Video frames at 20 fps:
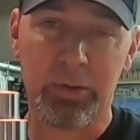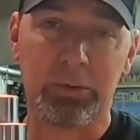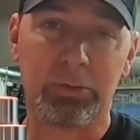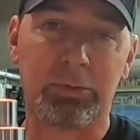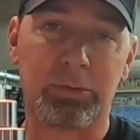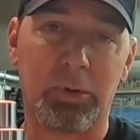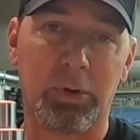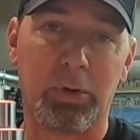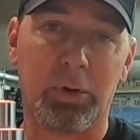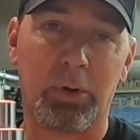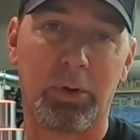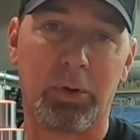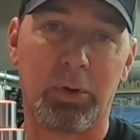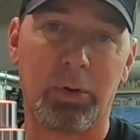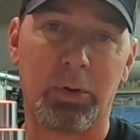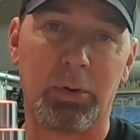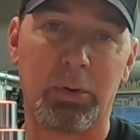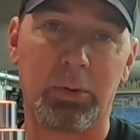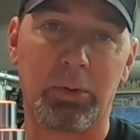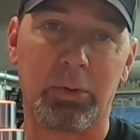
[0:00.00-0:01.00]

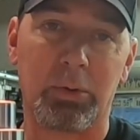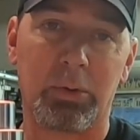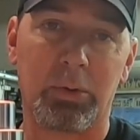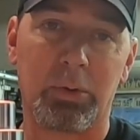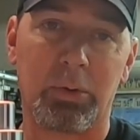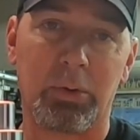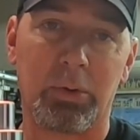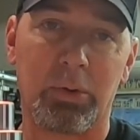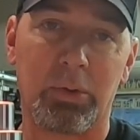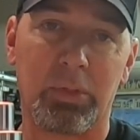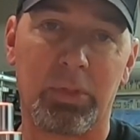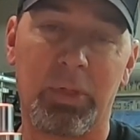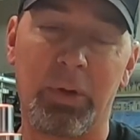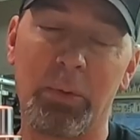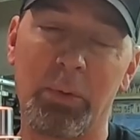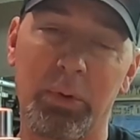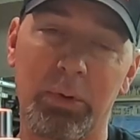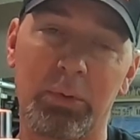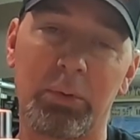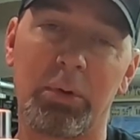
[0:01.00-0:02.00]
So they
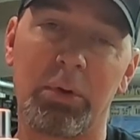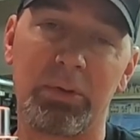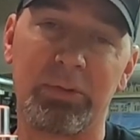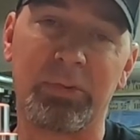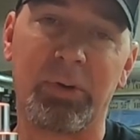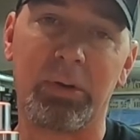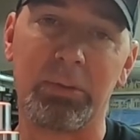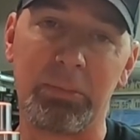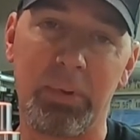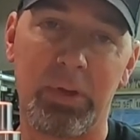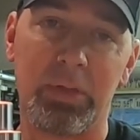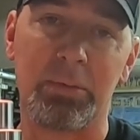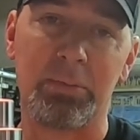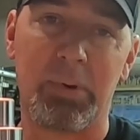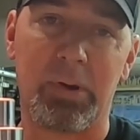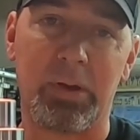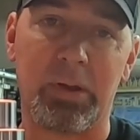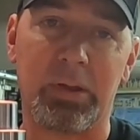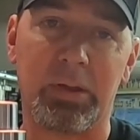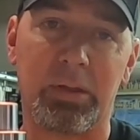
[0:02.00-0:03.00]
wouldn't refund me the
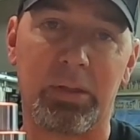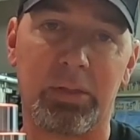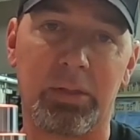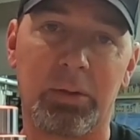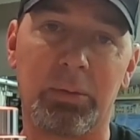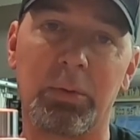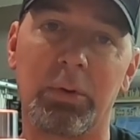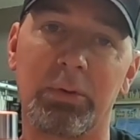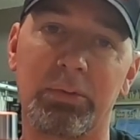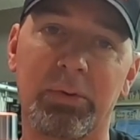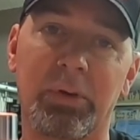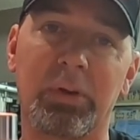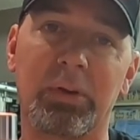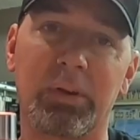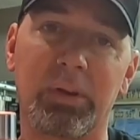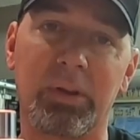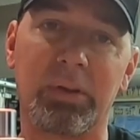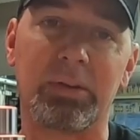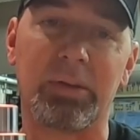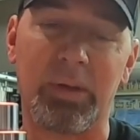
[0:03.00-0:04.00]
money, they
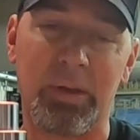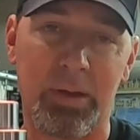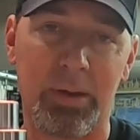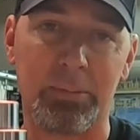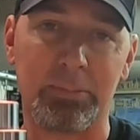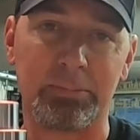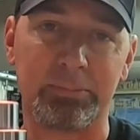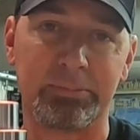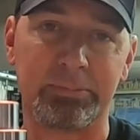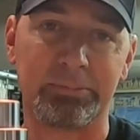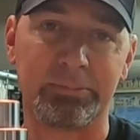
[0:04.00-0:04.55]
refunded it to him.